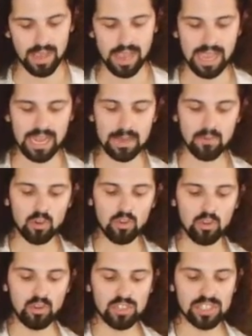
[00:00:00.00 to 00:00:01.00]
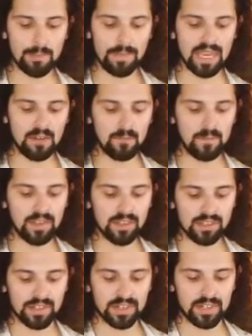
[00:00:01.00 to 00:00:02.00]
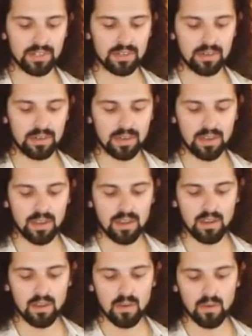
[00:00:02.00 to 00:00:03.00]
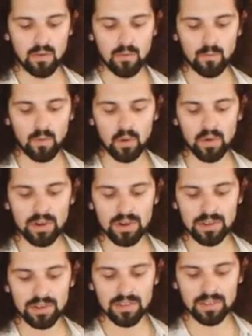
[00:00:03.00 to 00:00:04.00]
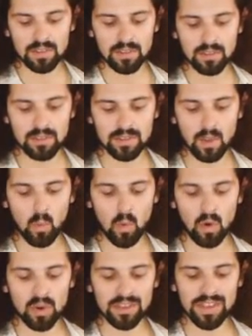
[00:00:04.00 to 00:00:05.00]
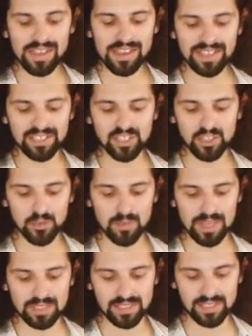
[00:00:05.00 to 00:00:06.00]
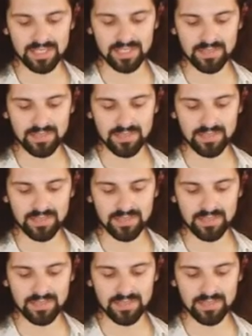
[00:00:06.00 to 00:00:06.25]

and I'm going to use the main filter for the word instruments.